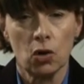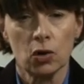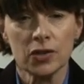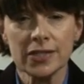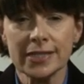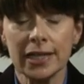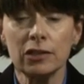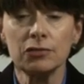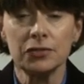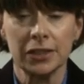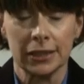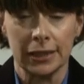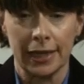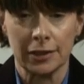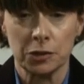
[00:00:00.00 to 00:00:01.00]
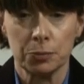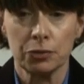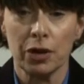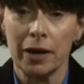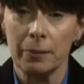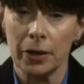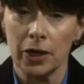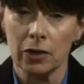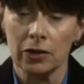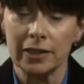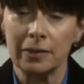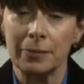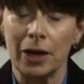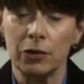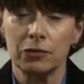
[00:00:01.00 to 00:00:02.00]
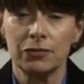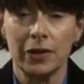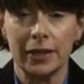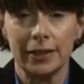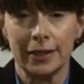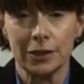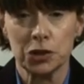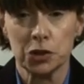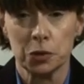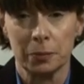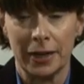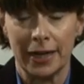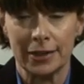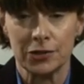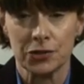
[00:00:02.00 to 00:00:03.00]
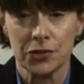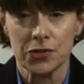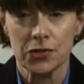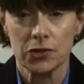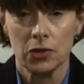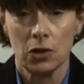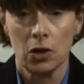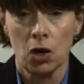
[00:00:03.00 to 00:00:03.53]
or self-neglect primarily about financial matters,